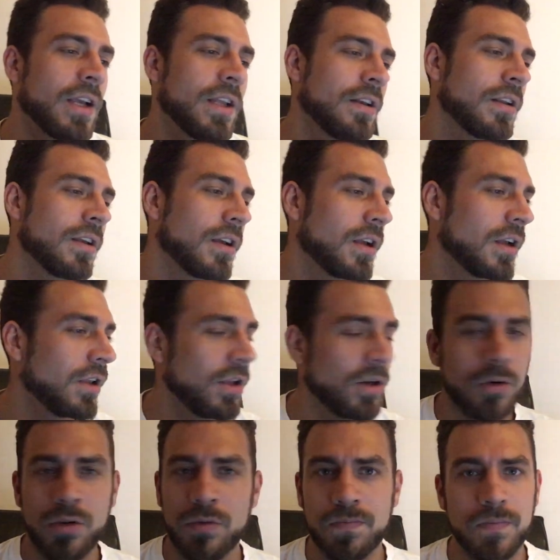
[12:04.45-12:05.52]
And, uh,
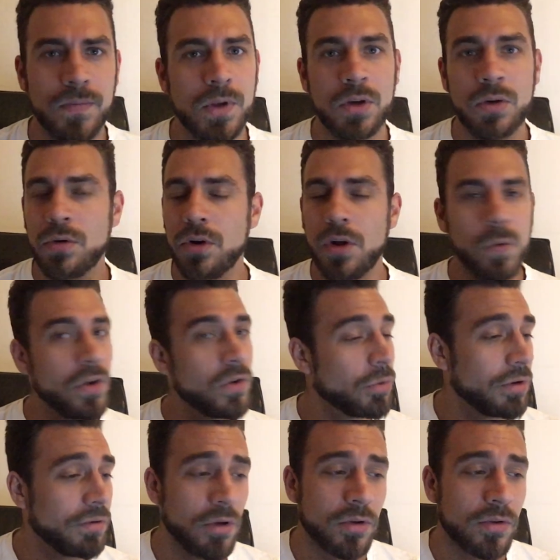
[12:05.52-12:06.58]
you know, you don't
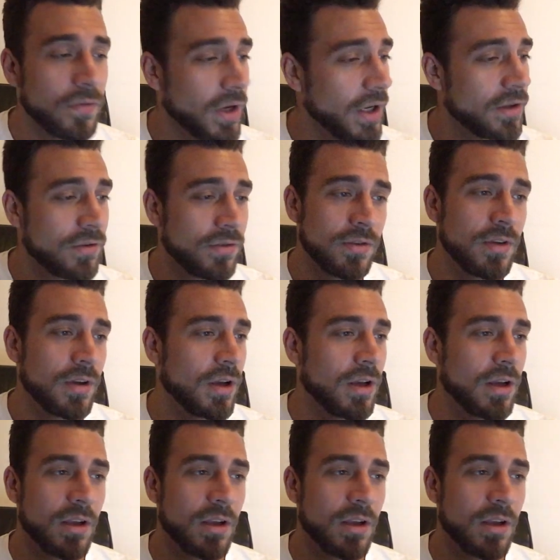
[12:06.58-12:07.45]
always win those fights.